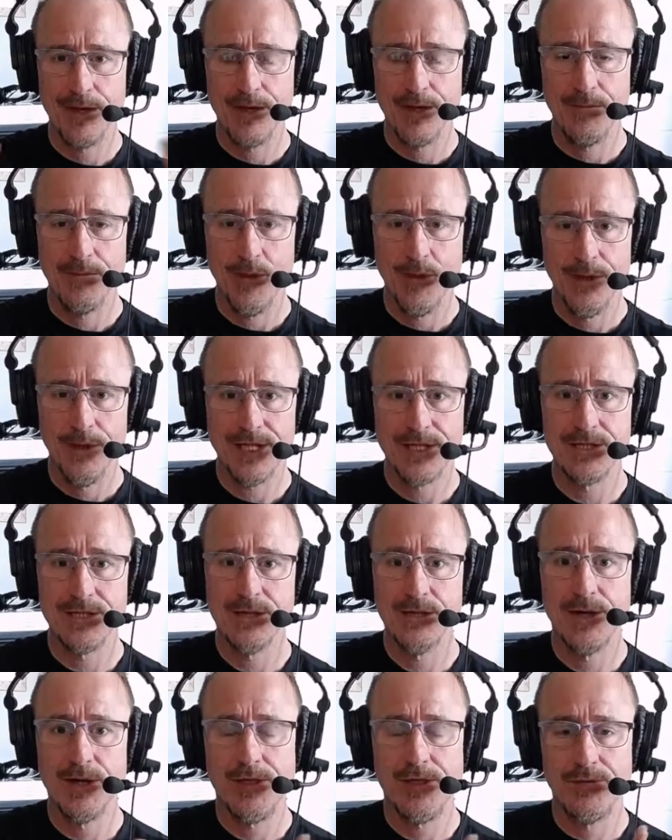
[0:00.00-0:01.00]
But we can
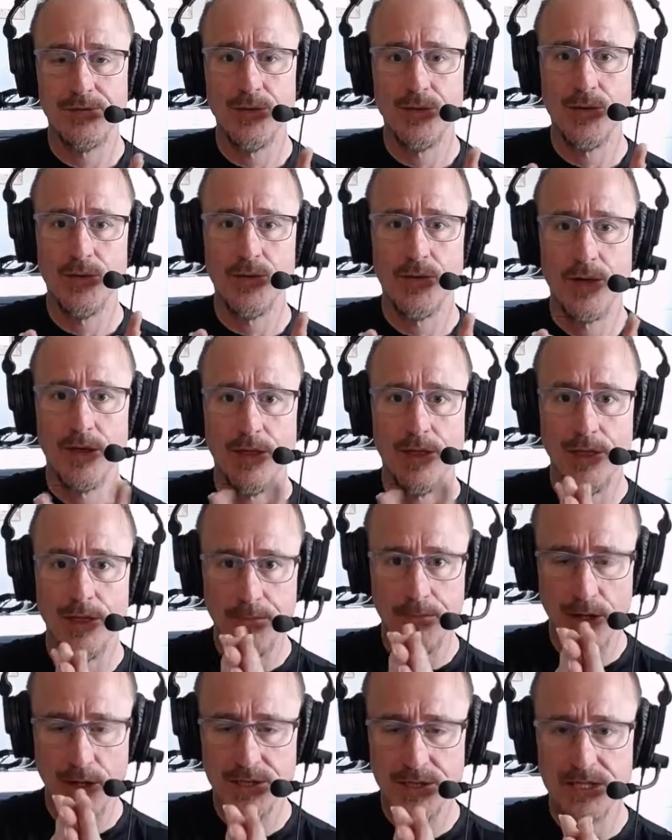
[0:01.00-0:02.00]
do it through the
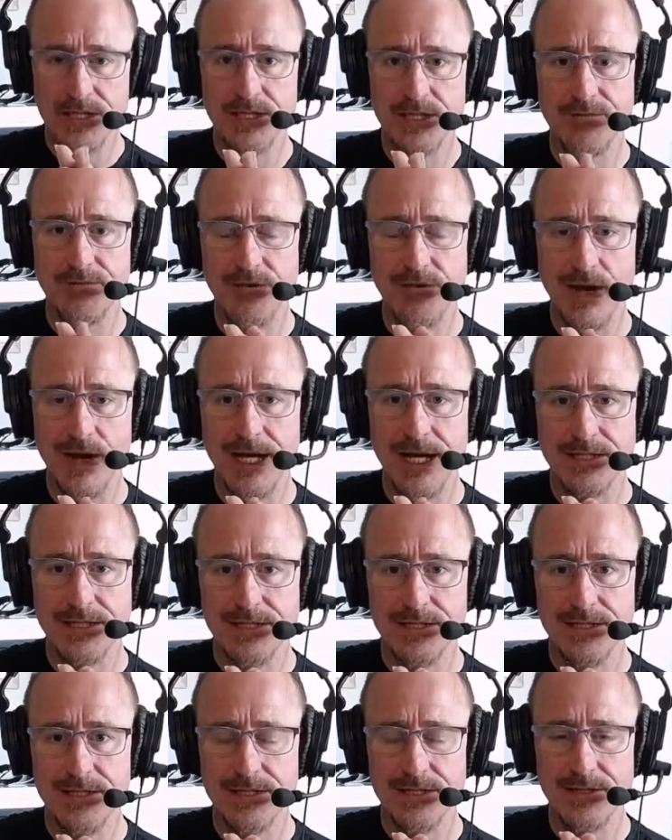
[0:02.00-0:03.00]
person of
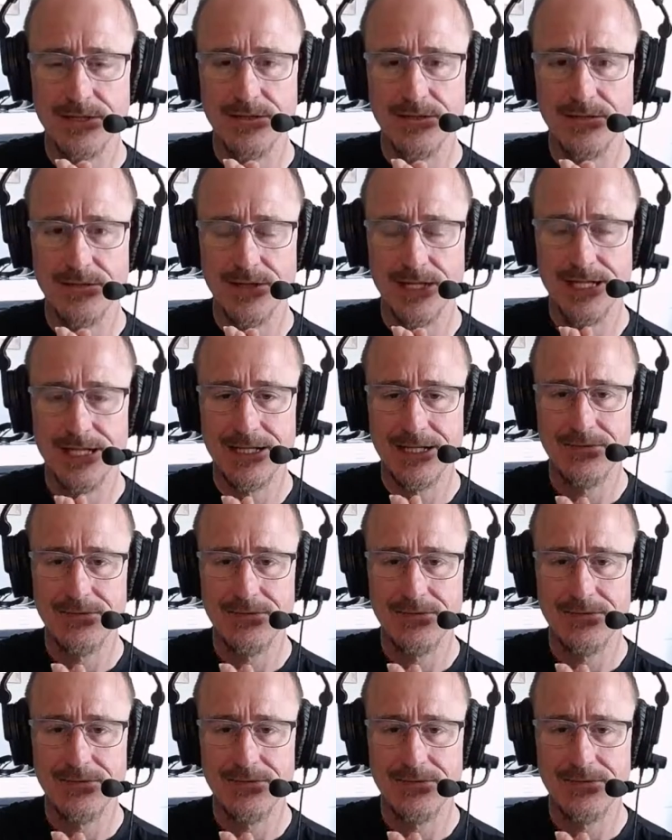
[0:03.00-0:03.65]
Christ, right?